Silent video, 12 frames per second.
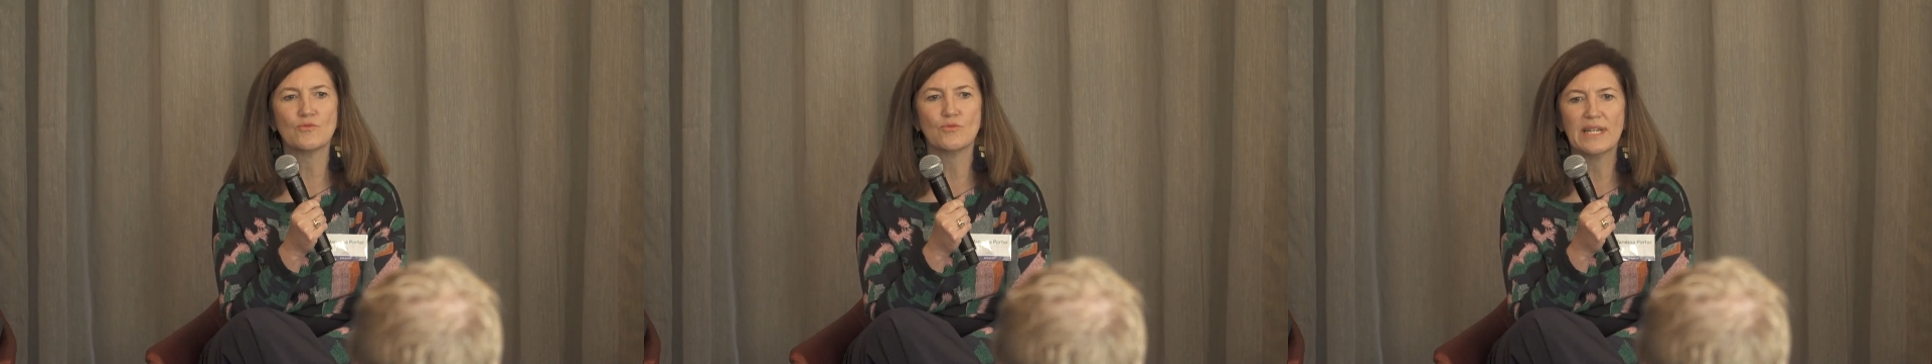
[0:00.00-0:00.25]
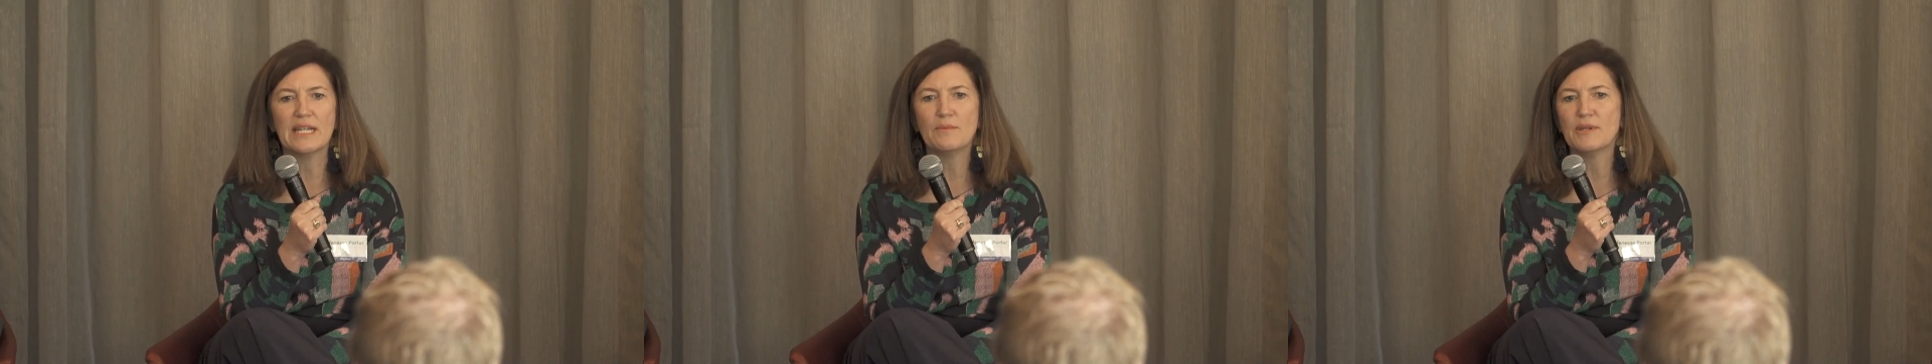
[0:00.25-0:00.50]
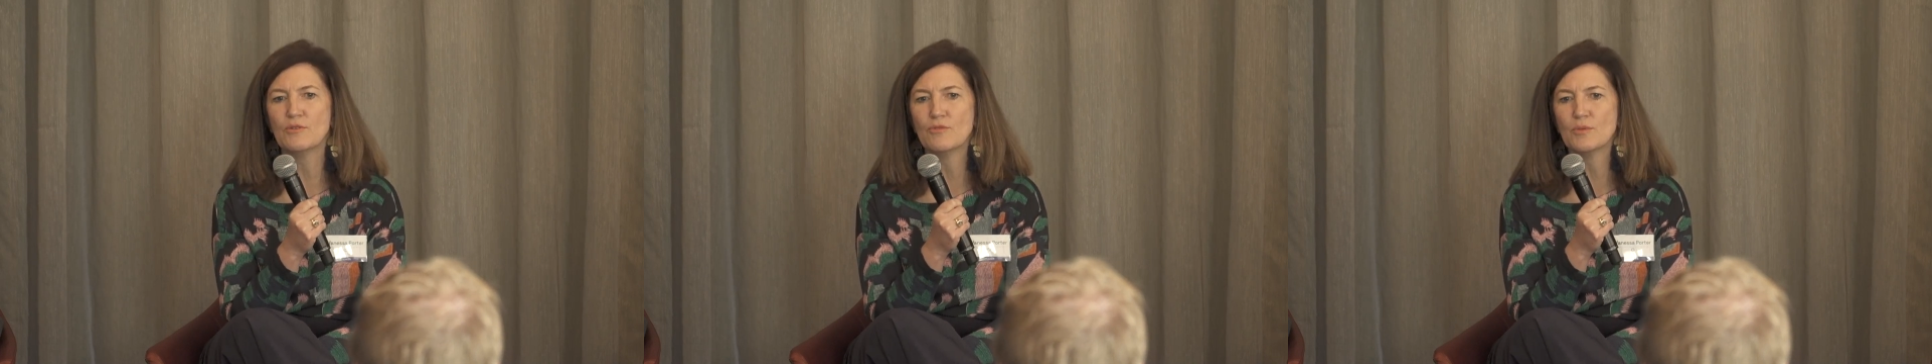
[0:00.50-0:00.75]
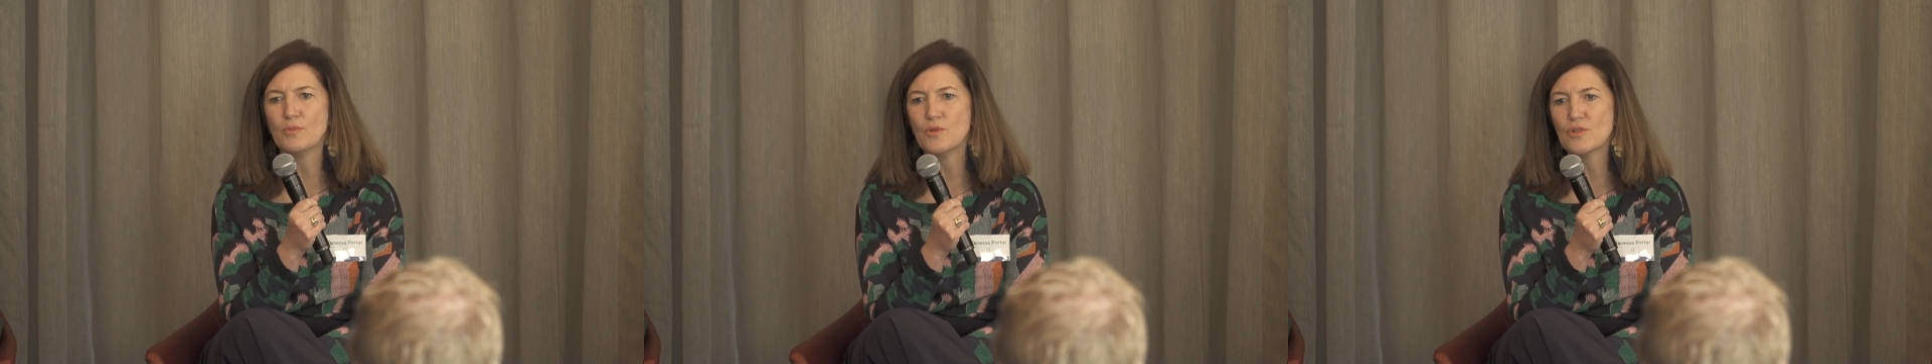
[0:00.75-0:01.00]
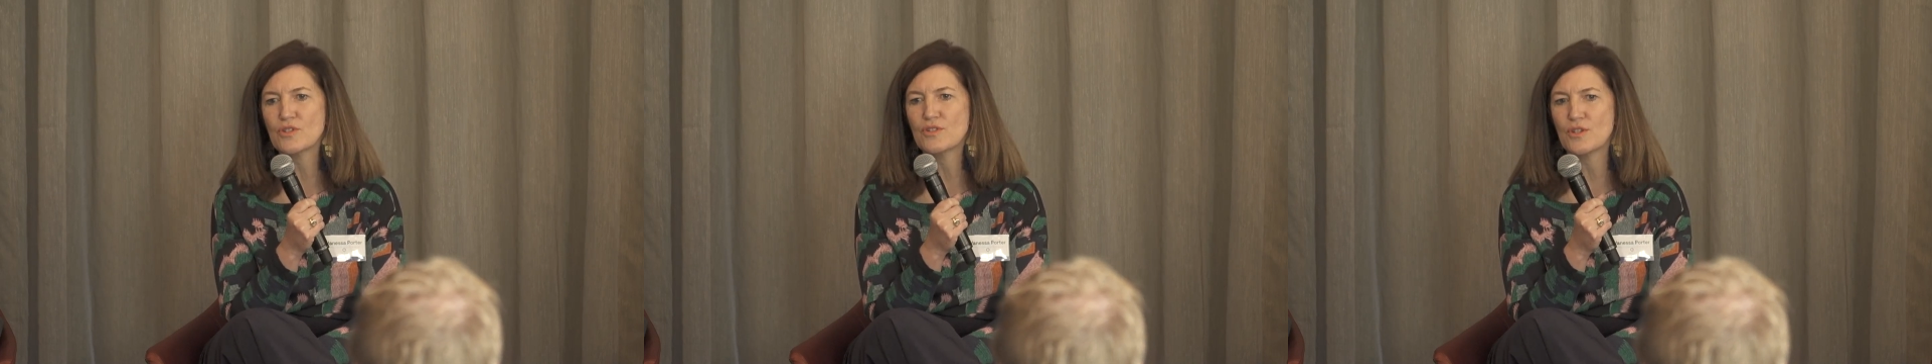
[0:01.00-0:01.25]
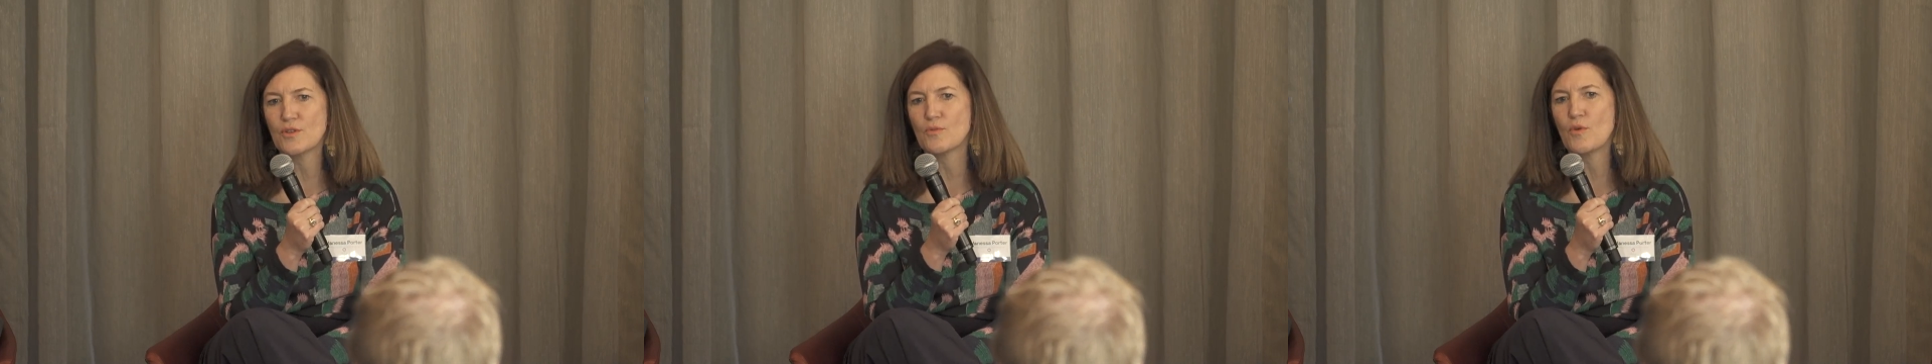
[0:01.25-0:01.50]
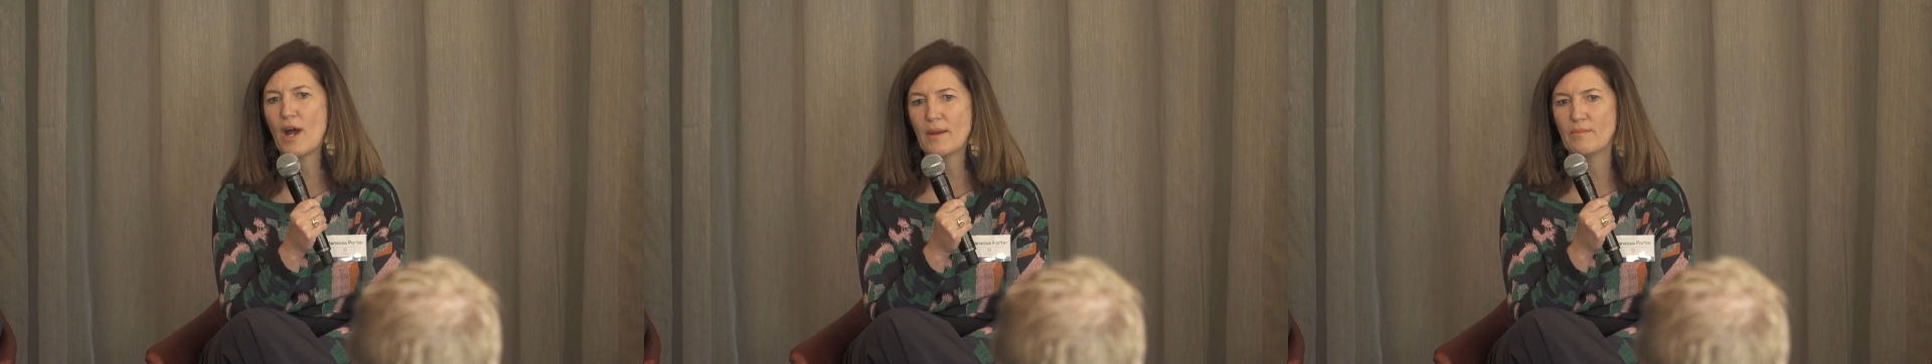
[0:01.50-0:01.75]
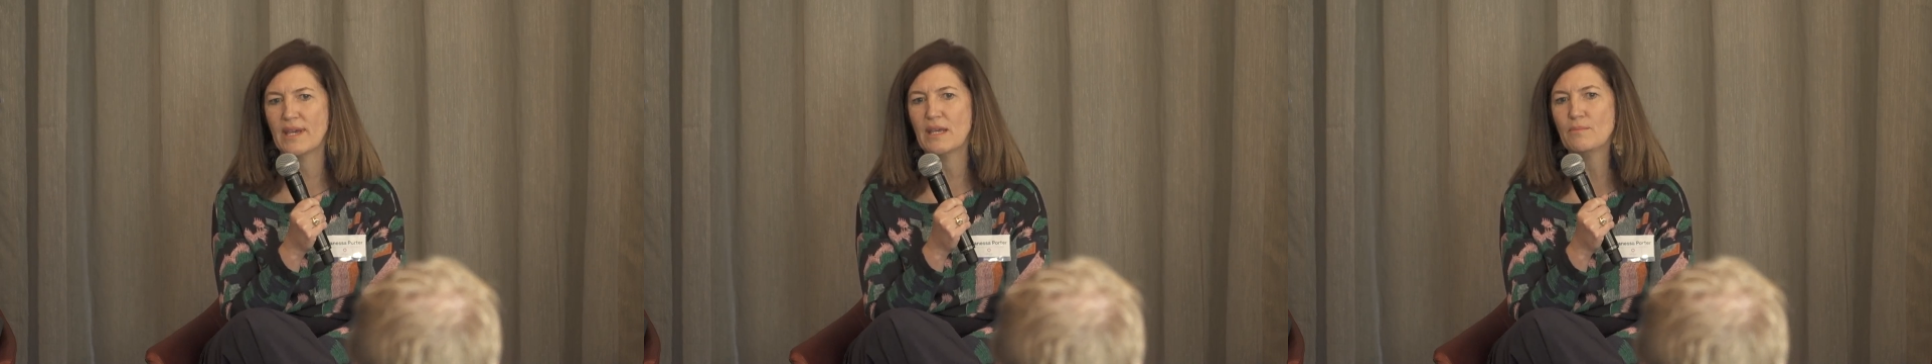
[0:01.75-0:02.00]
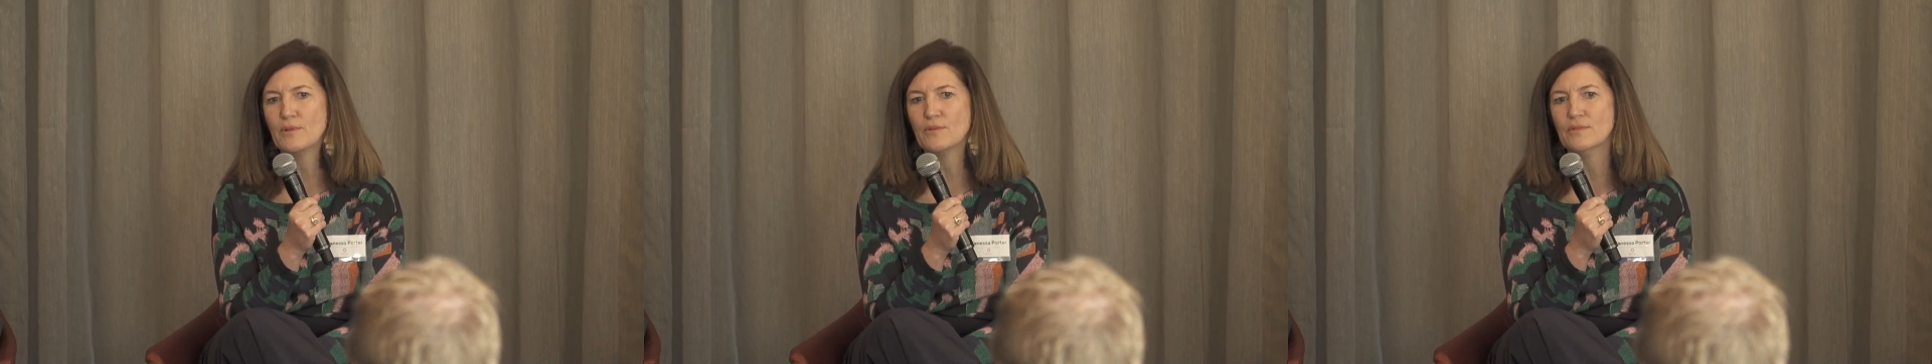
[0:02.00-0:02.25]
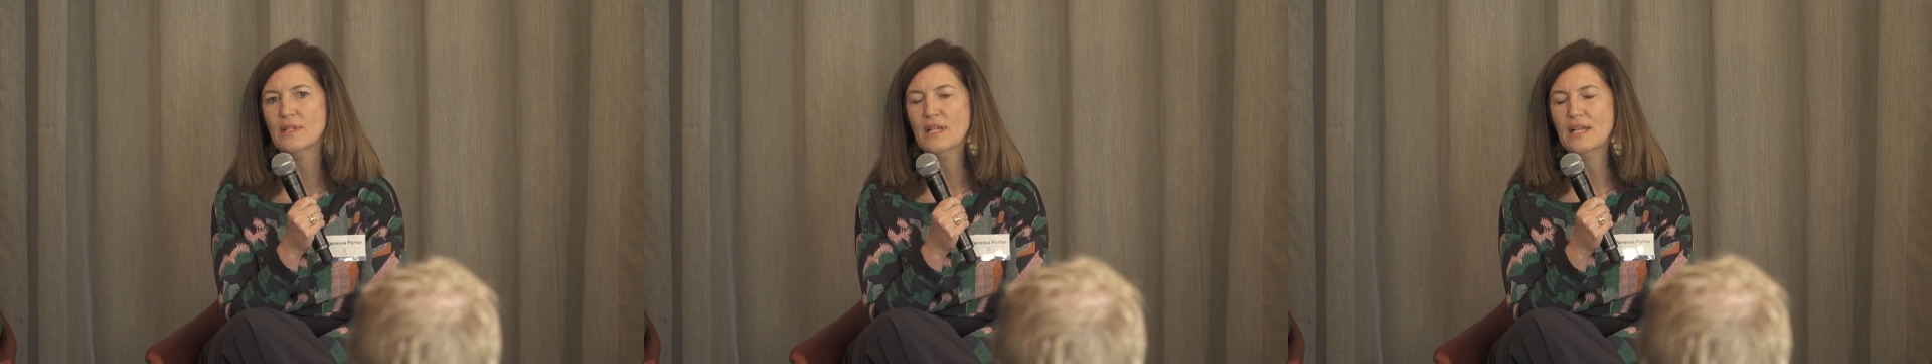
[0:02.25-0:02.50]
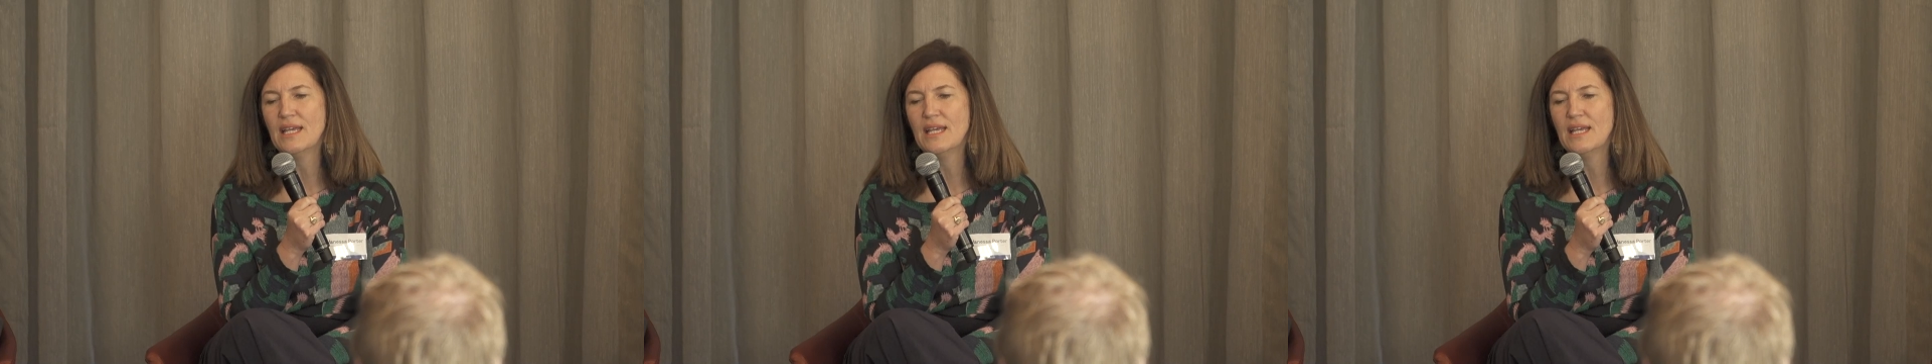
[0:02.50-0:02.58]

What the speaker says: really been reported to the right people